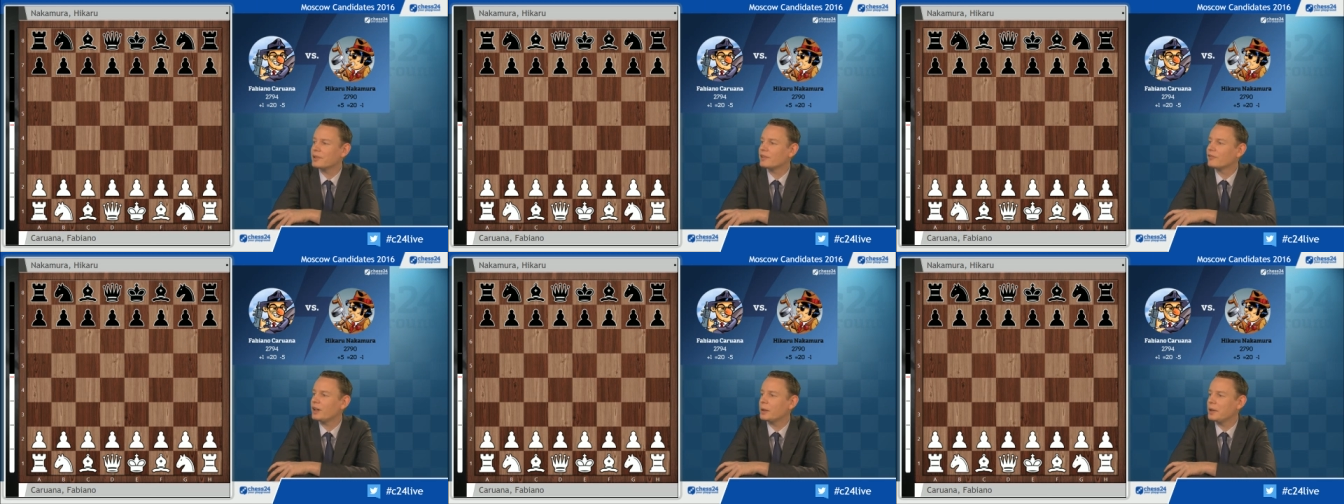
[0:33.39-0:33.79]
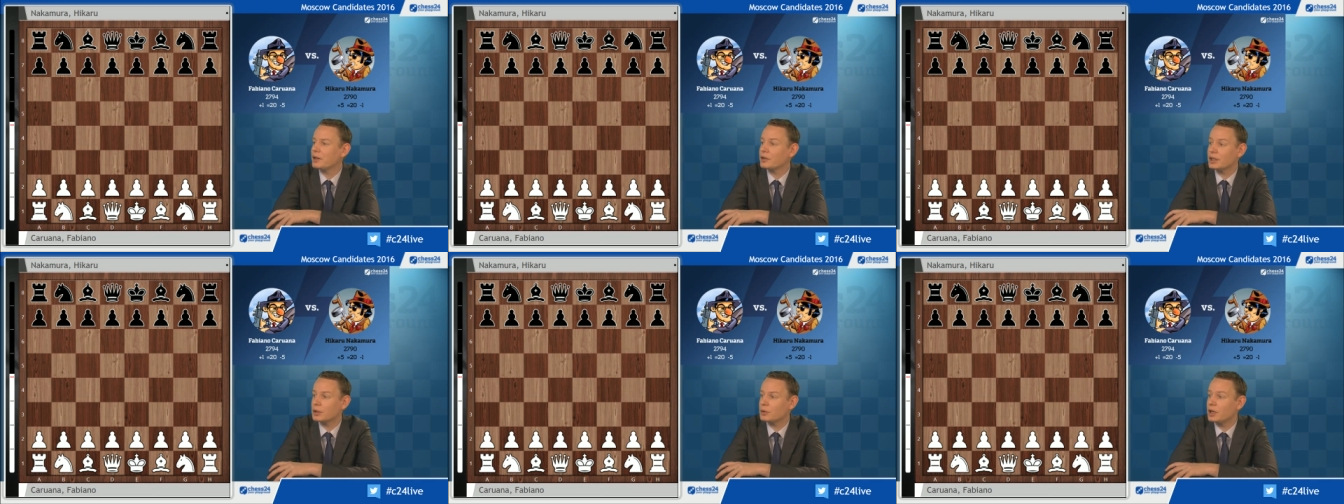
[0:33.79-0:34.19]

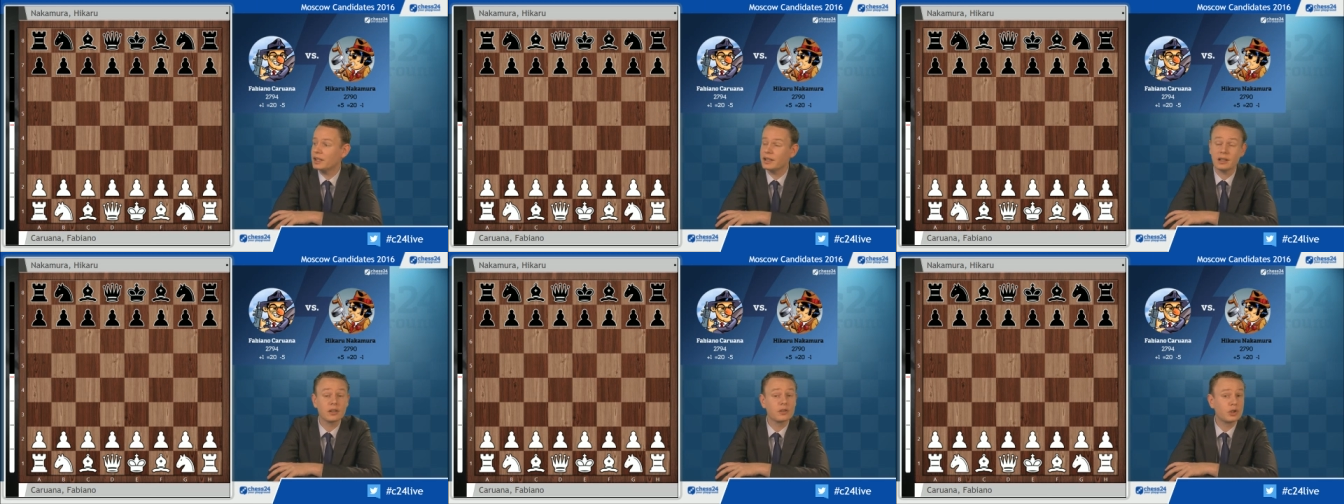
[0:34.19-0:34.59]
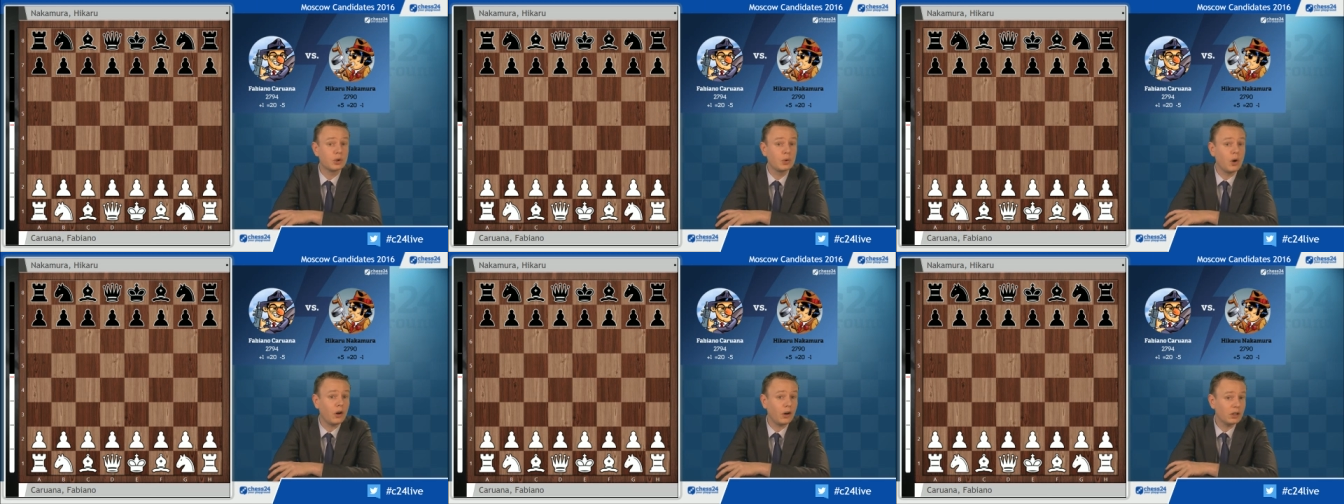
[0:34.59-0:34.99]
Fabiano Caruana
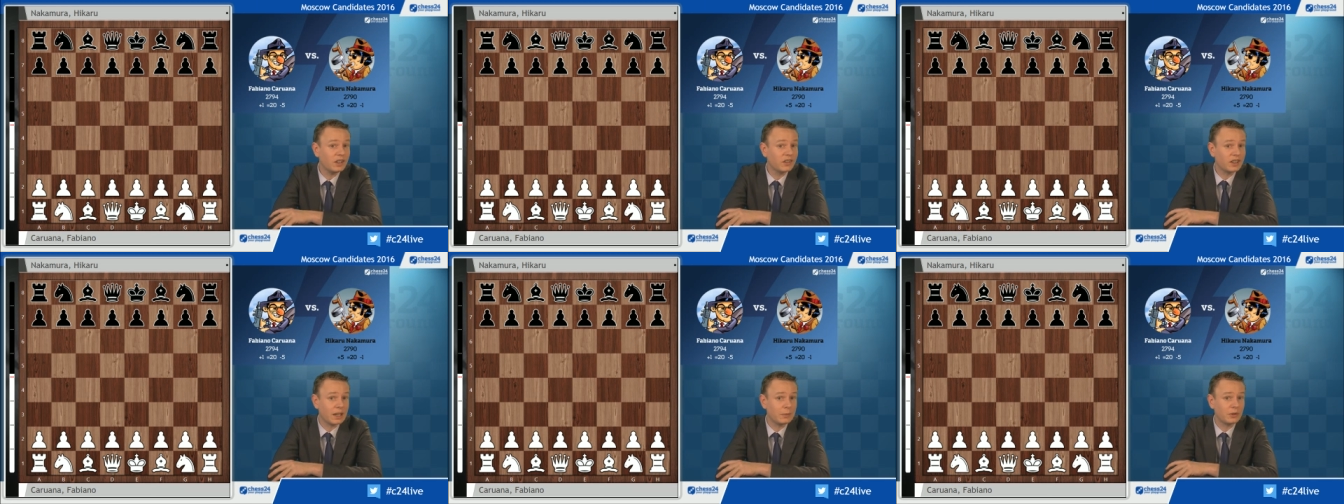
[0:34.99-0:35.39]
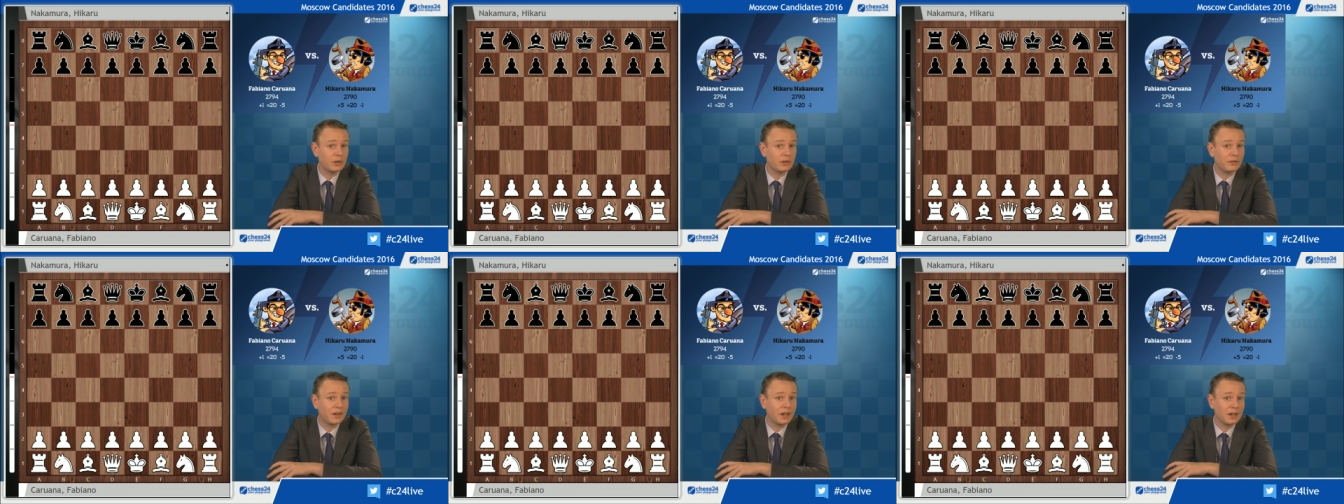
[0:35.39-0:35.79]
drew all his games so
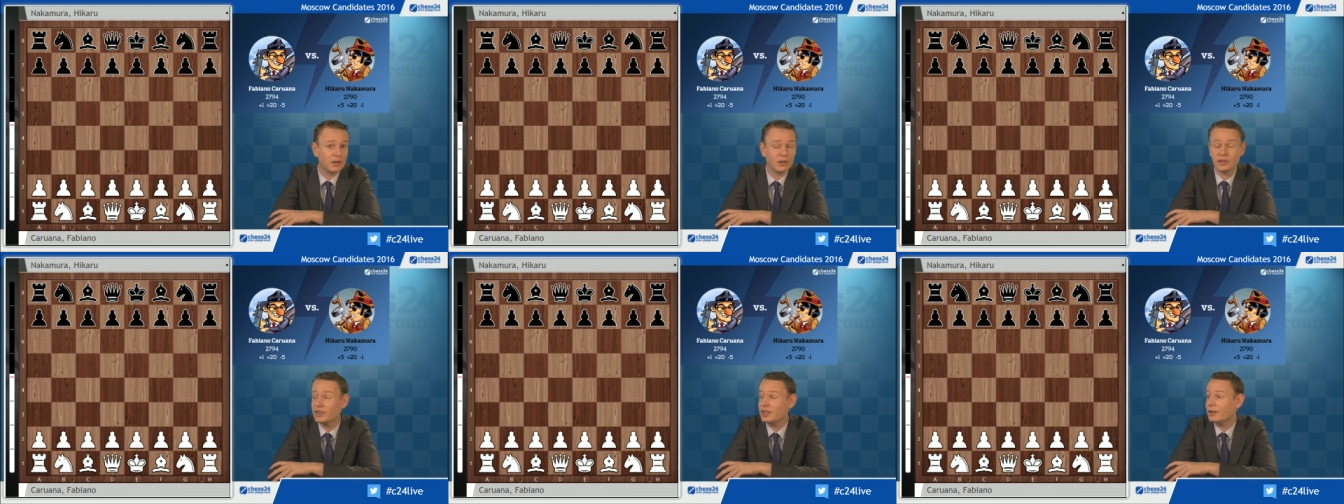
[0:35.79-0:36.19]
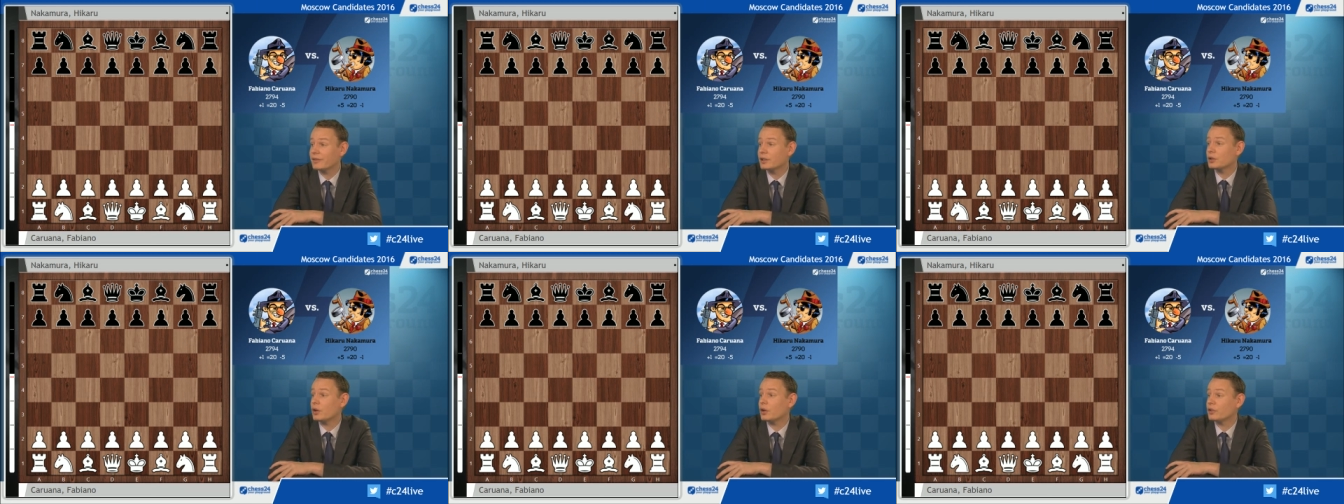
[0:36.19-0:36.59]
far,
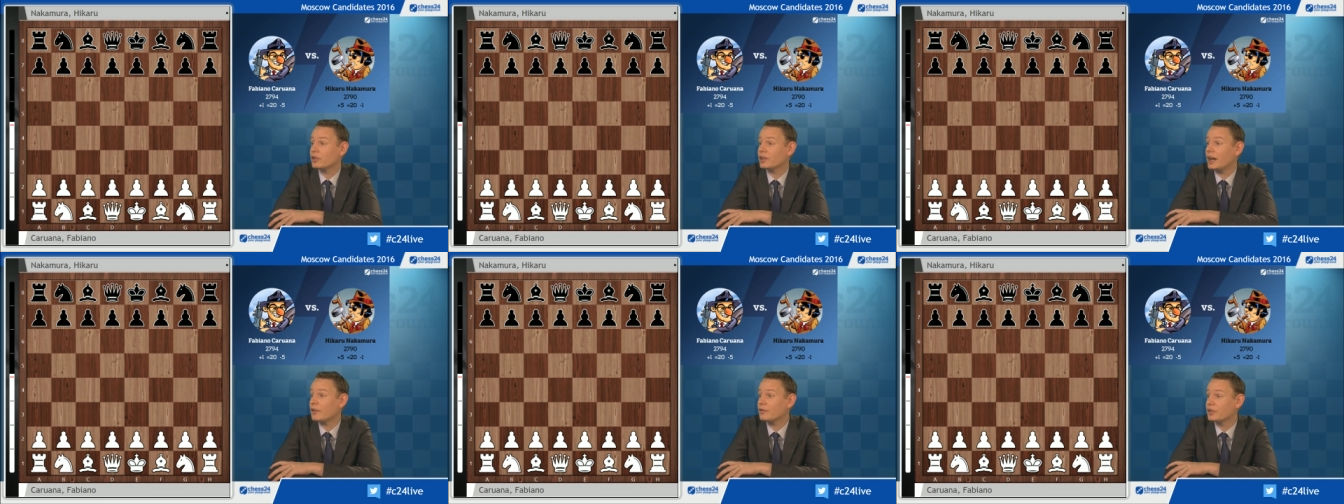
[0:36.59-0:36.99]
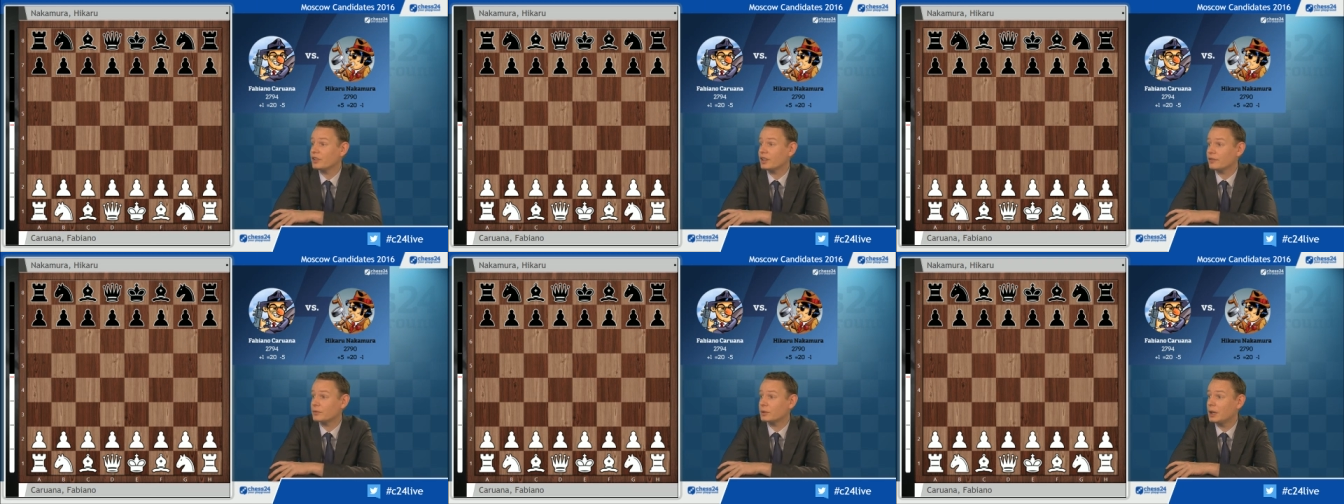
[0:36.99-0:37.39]
seven draws after
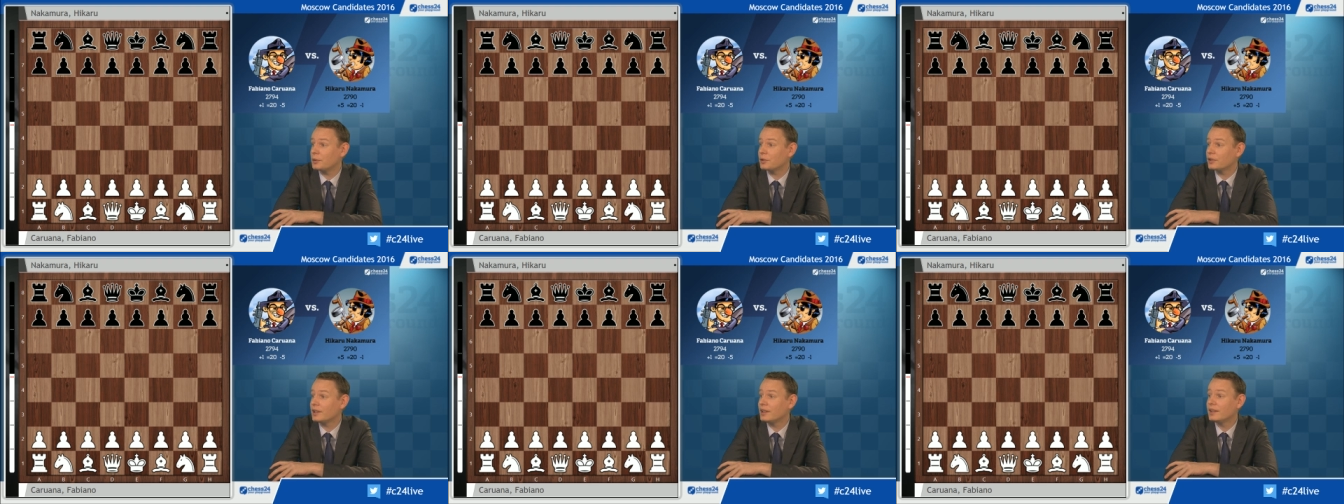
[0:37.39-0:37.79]
seven rounds,